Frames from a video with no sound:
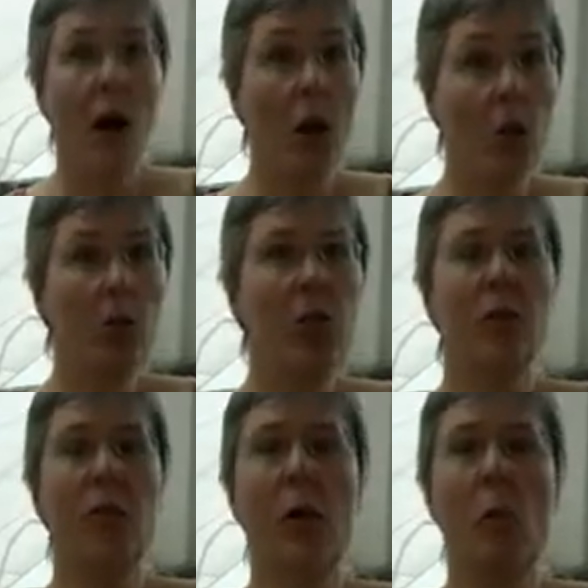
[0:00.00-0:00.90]
I also
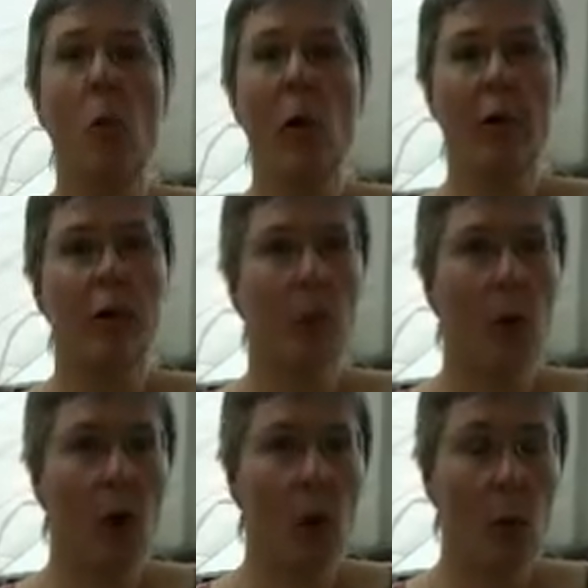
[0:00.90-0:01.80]
think we're at a
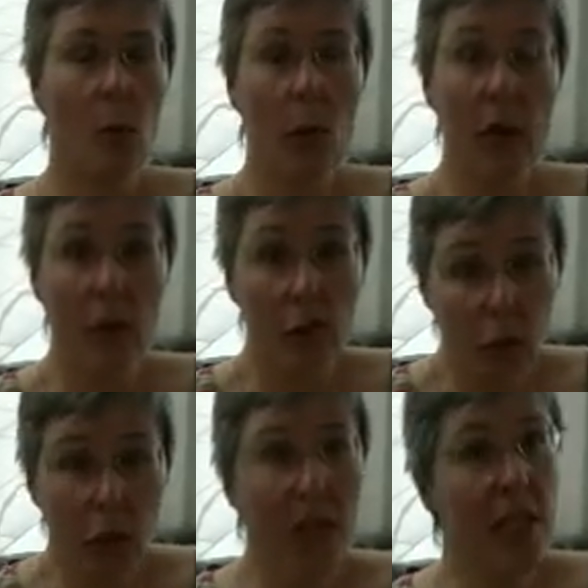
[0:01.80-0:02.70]
point where we
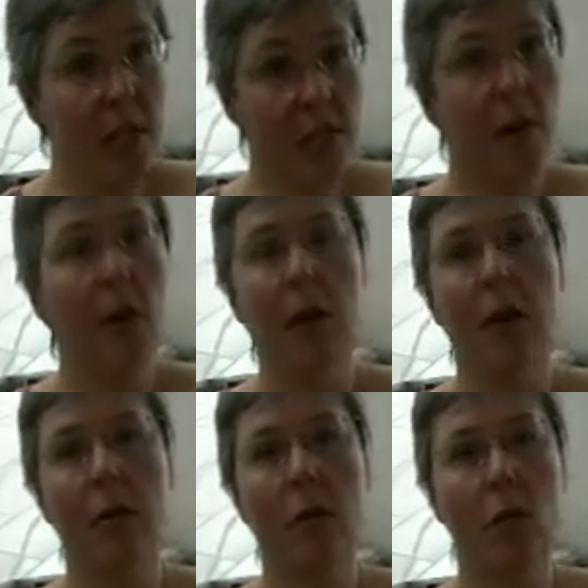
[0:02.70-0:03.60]
can
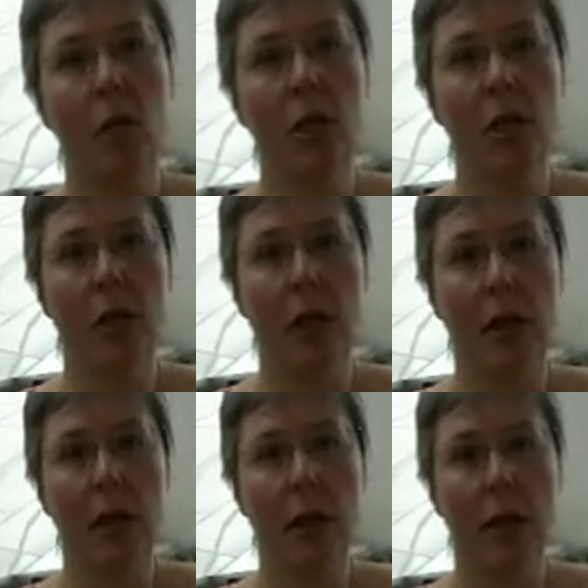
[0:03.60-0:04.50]
redefine what we're doing.